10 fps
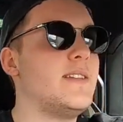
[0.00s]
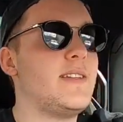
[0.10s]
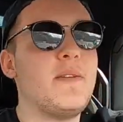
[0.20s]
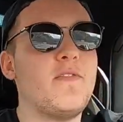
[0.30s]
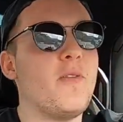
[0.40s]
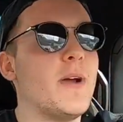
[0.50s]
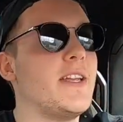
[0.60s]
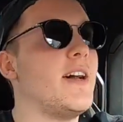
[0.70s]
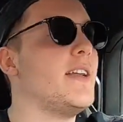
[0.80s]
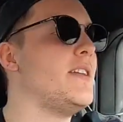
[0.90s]
Same for
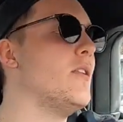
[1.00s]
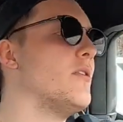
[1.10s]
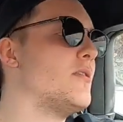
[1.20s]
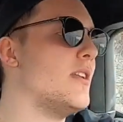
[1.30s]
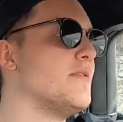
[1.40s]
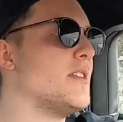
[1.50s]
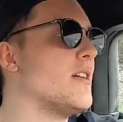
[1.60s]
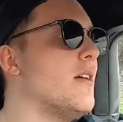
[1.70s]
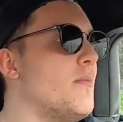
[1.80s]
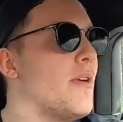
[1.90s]
my dad, he also loves
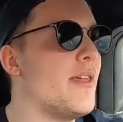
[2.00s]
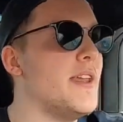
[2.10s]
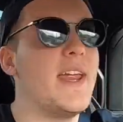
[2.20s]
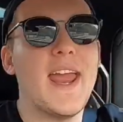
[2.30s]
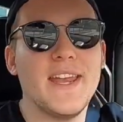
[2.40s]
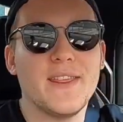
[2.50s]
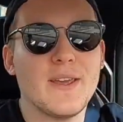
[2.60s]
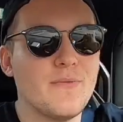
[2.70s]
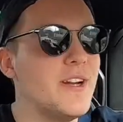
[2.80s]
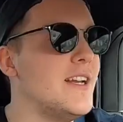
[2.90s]
the car more than
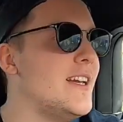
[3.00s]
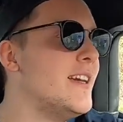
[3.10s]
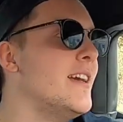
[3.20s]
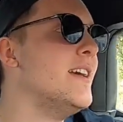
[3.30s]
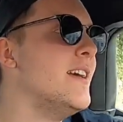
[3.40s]
anything really.